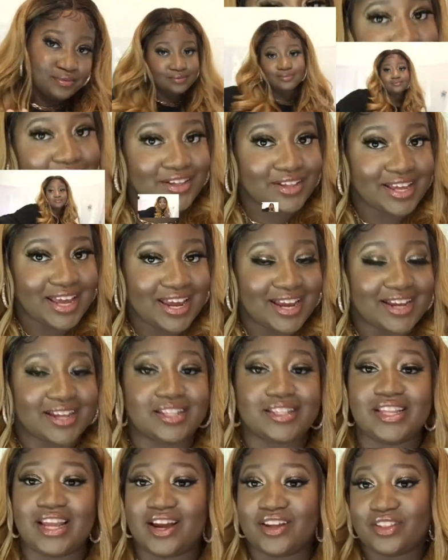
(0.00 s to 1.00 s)
Okay,
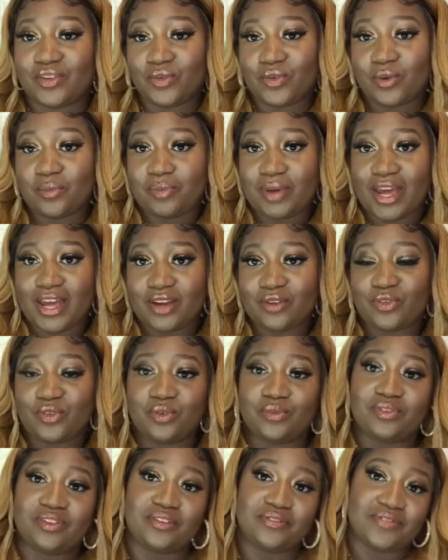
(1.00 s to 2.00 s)
now that we're back
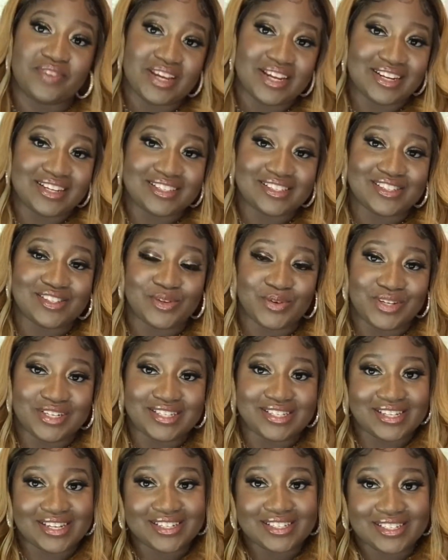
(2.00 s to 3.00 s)
from Sephina's
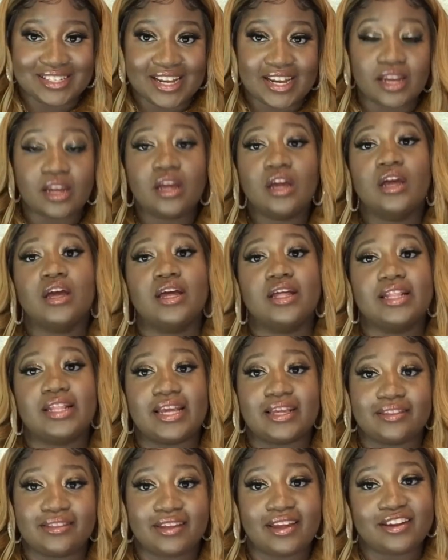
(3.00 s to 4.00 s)
360,
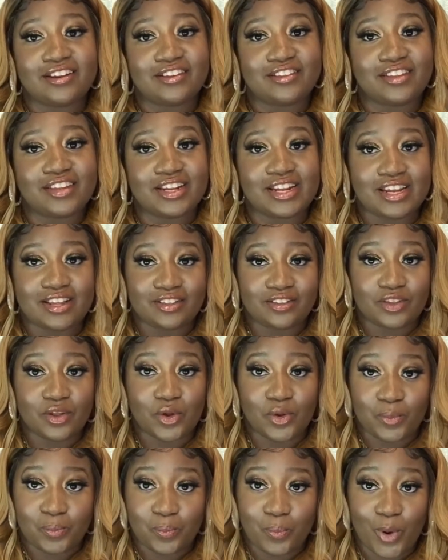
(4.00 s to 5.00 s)
let's get into these
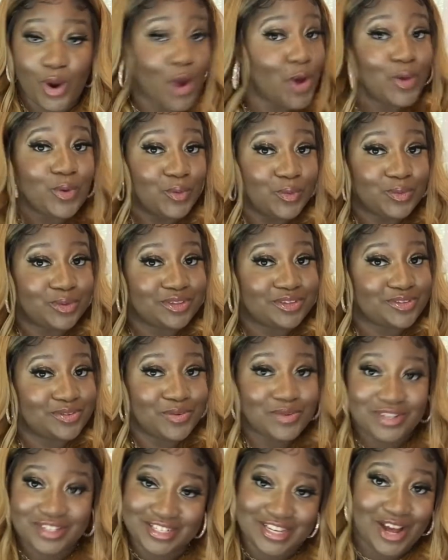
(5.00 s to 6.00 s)
pros,
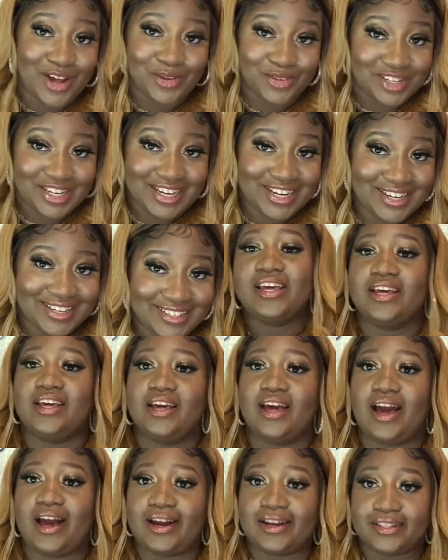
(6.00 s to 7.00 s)
shall we?
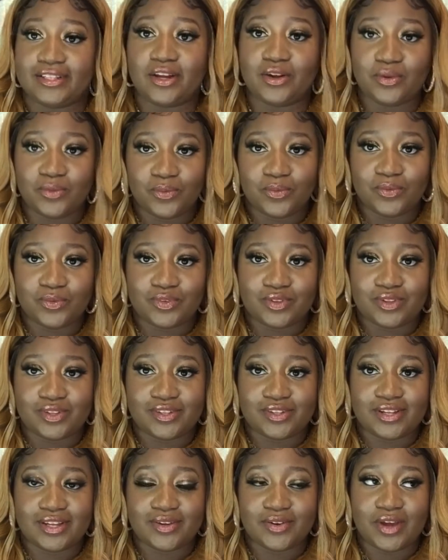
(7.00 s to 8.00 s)
I don't
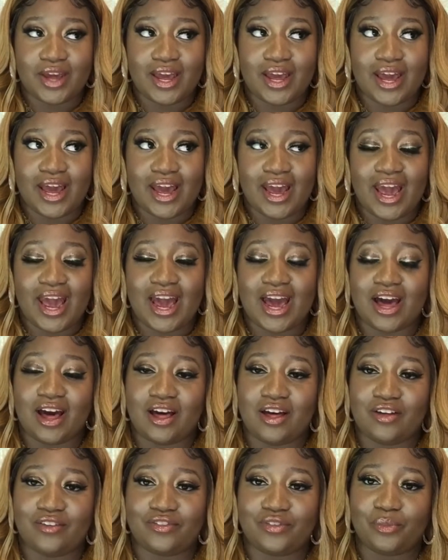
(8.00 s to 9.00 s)

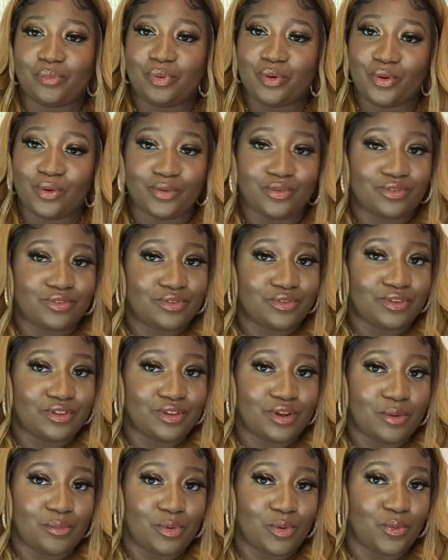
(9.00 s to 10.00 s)
have pros
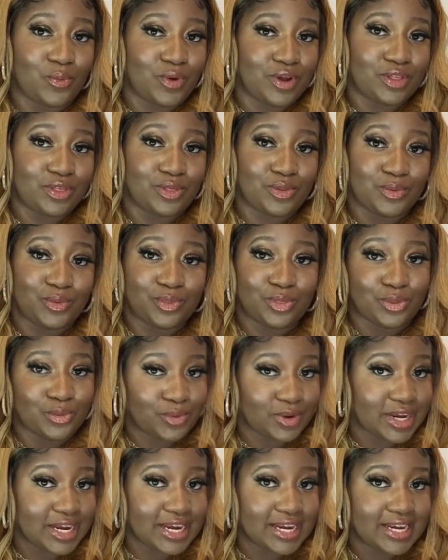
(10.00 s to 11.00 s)
number 1 through
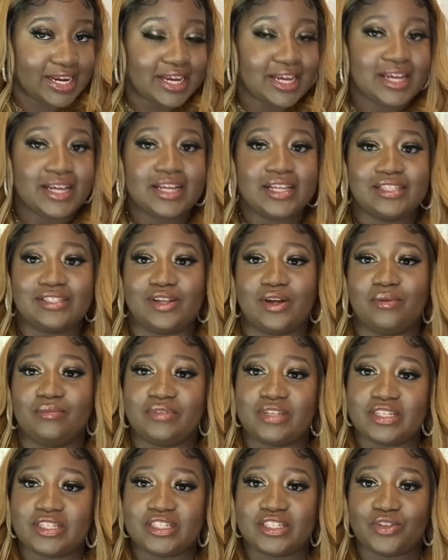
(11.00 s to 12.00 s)
3, so I'm
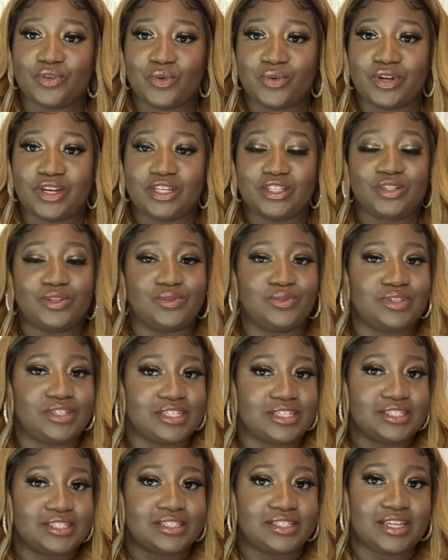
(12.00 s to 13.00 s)
just going to
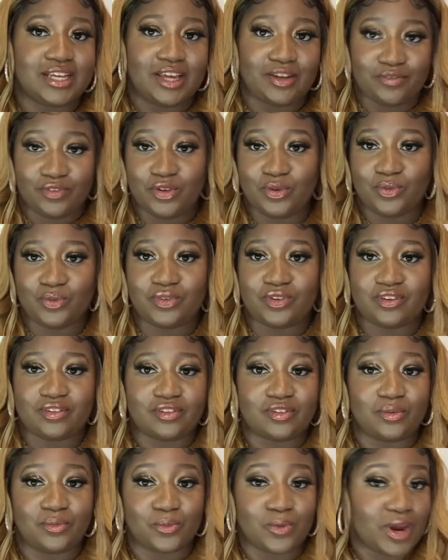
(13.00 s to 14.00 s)
give you
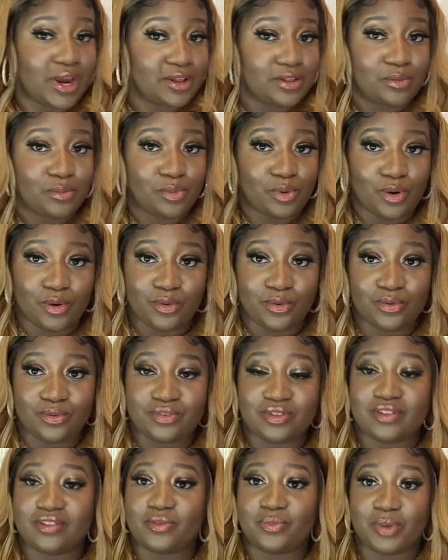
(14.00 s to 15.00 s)
some random
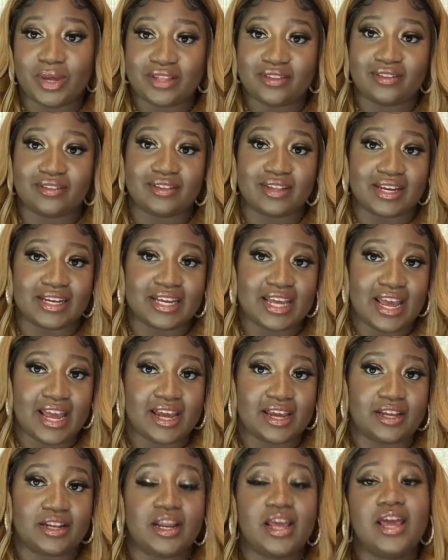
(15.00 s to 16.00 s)
pros as best as I
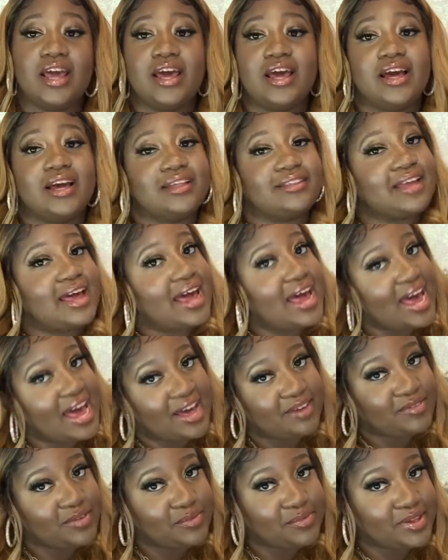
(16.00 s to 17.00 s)
can, because I
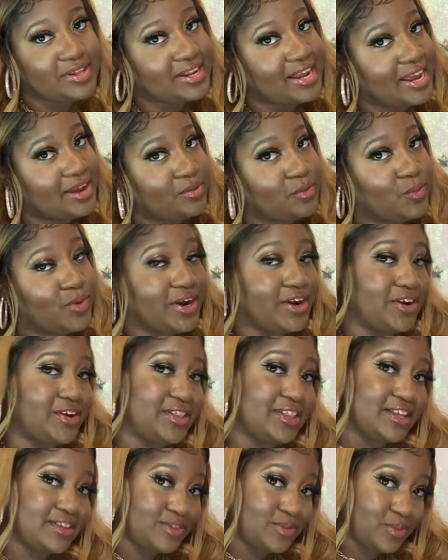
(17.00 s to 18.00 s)
haven't been wearing
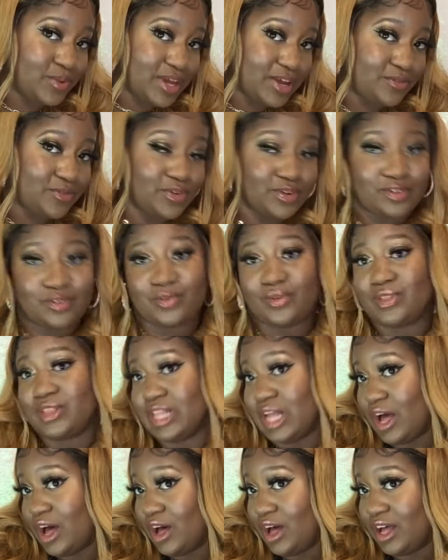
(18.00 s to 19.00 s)
this wig for too
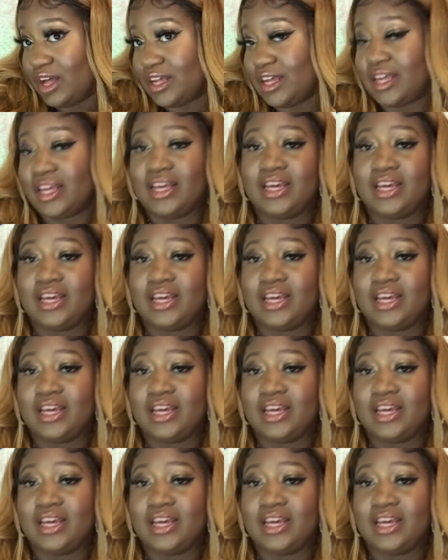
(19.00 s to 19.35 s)
long.